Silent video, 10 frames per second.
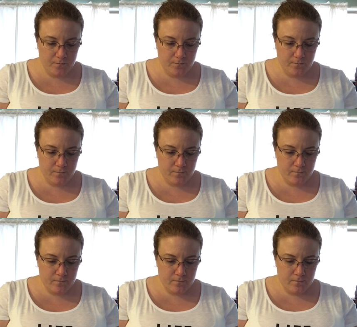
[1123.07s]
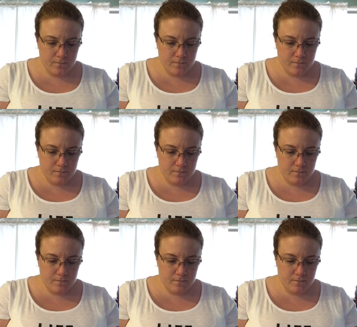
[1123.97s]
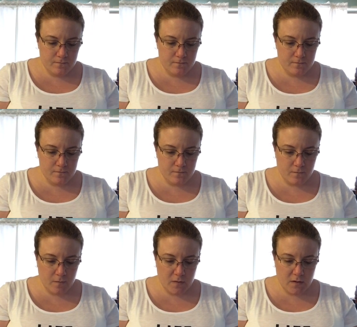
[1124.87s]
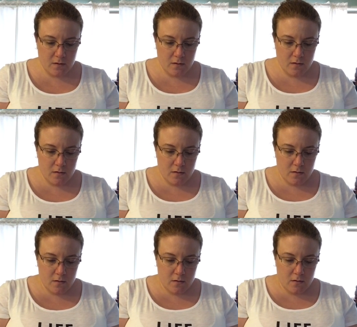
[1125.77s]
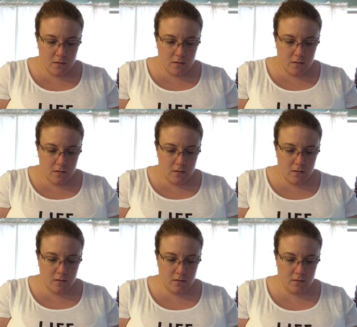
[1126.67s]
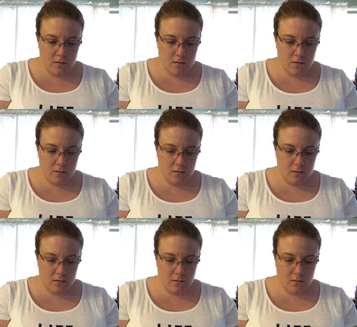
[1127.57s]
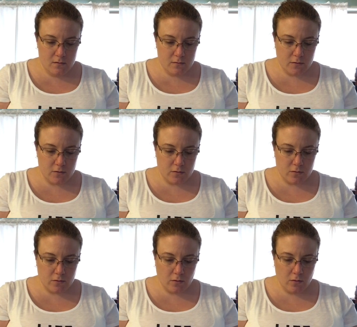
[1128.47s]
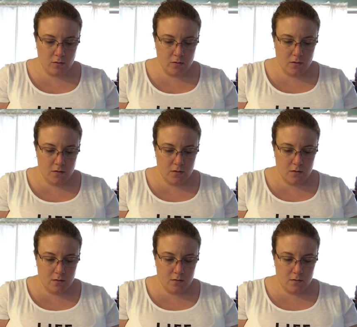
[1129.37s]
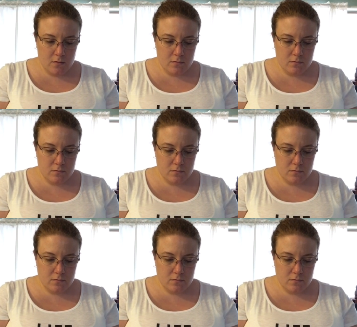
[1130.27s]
No one is speaking in this clip.